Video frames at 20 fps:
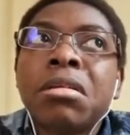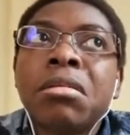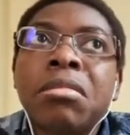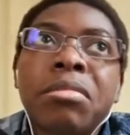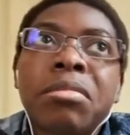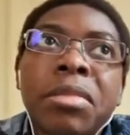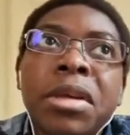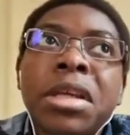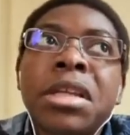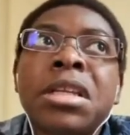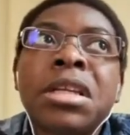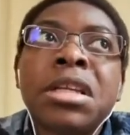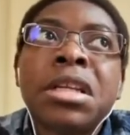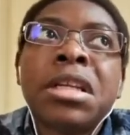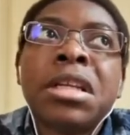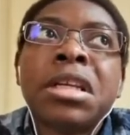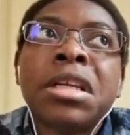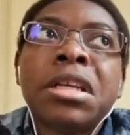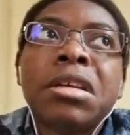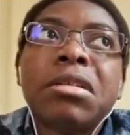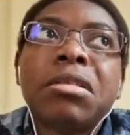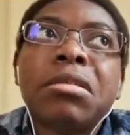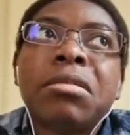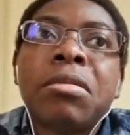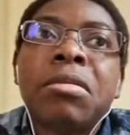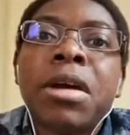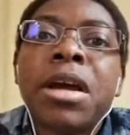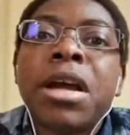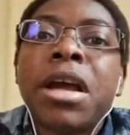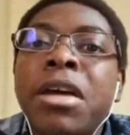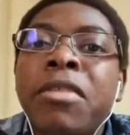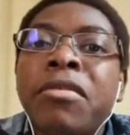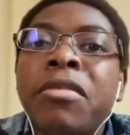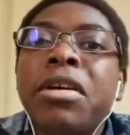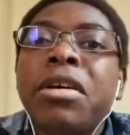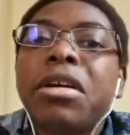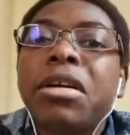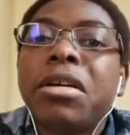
Basically, wherever